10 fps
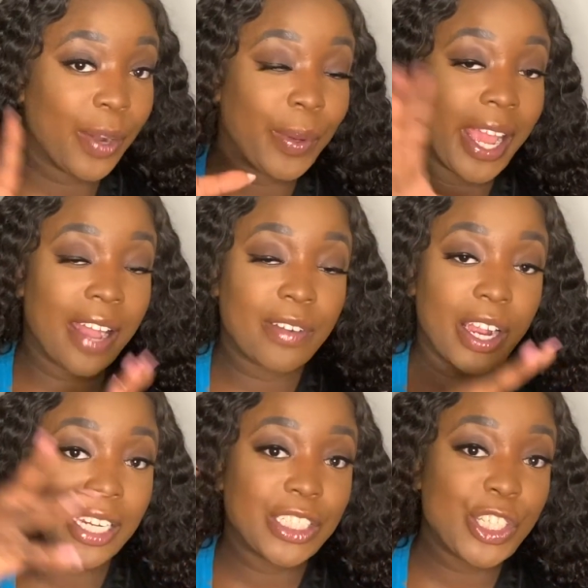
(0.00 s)
we have
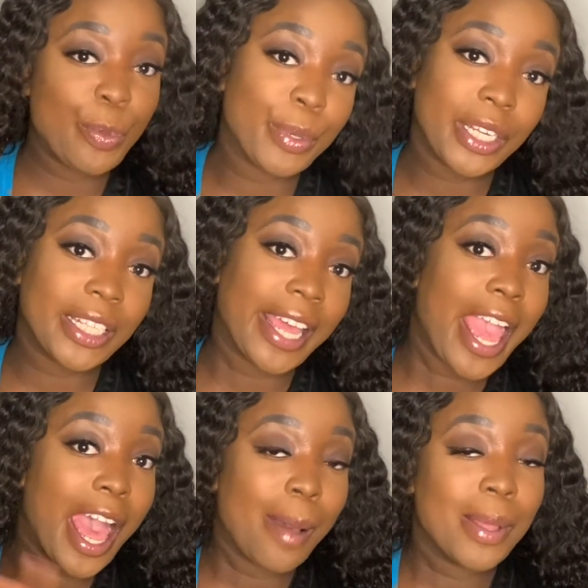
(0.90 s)
our super
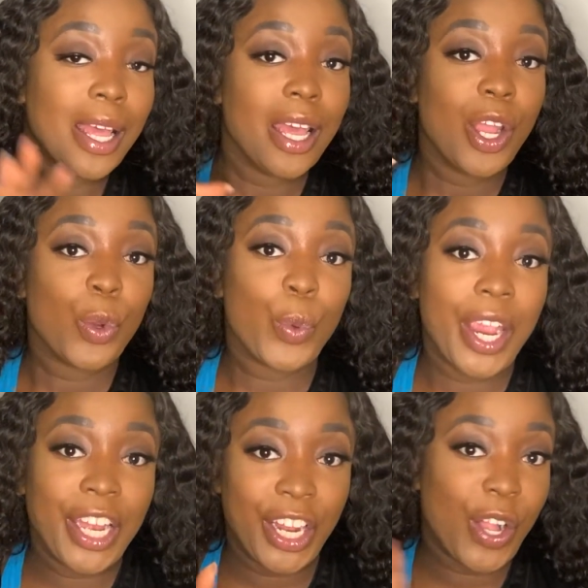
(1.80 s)
glam,
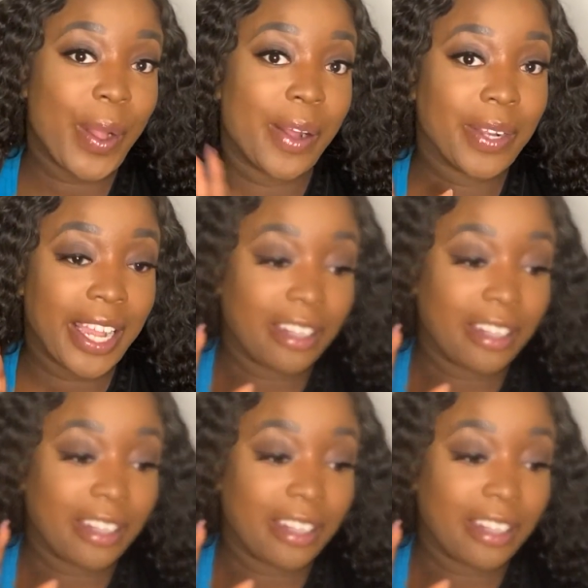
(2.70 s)
ready to go out kind